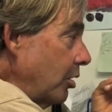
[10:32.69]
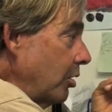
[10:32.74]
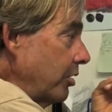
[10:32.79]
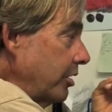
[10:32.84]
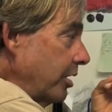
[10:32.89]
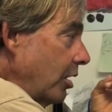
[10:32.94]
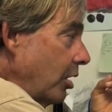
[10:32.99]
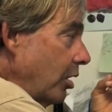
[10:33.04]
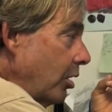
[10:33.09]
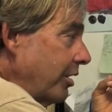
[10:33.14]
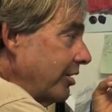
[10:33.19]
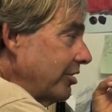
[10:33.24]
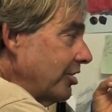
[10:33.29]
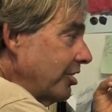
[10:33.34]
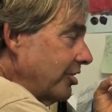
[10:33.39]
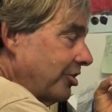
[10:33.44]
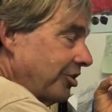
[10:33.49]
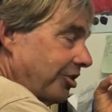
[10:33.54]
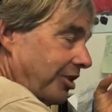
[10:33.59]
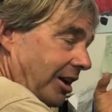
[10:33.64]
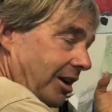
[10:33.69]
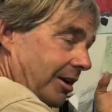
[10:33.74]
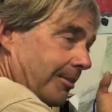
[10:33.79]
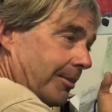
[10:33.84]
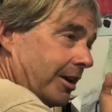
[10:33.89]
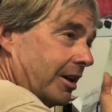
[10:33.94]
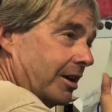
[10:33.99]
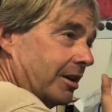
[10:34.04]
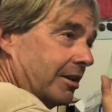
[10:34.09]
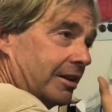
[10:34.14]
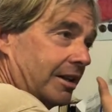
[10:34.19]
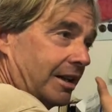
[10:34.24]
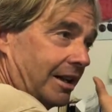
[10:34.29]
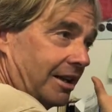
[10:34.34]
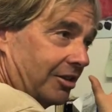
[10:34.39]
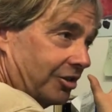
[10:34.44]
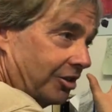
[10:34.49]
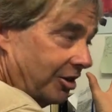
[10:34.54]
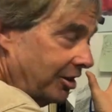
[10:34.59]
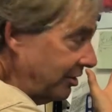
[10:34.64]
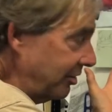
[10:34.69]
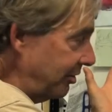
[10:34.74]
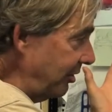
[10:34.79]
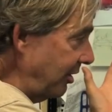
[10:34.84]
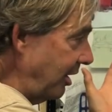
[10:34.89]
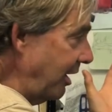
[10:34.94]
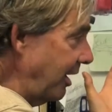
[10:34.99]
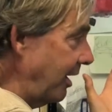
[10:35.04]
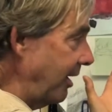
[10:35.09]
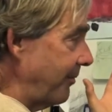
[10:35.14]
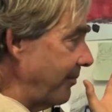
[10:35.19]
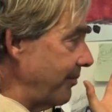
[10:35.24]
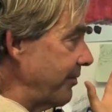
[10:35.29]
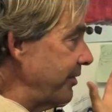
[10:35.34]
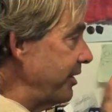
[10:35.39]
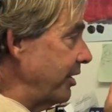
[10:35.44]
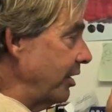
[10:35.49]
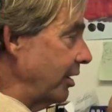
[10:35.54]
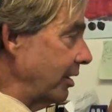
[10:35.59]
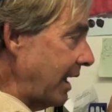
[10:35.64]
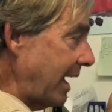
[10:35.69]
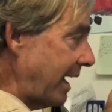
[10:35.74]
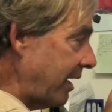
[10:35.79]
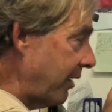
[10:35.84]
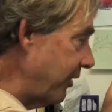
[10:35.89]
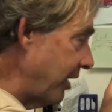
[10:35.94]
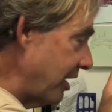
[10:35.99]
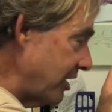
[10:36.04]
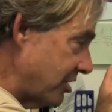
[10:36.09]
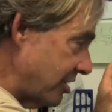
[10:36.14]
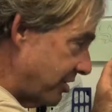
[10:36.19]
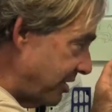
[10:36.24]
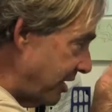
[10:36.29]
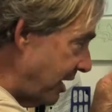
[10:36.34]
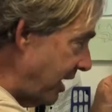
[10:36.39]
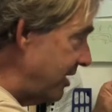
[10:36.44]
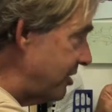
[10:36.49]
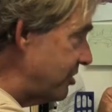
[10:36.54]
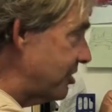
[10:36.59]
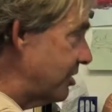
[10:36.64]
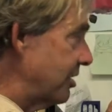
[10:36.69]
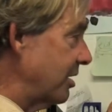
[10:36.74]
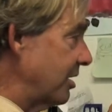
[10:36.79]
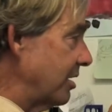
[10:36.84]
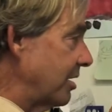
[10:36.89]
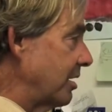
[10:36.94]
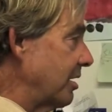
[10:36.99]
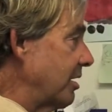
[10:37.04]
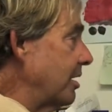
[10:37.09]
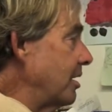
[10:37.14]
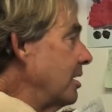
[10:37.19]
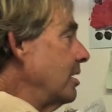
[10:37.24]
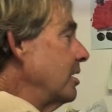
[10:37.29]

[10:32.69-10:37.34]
Is it sediment? Is it lack of vegetation?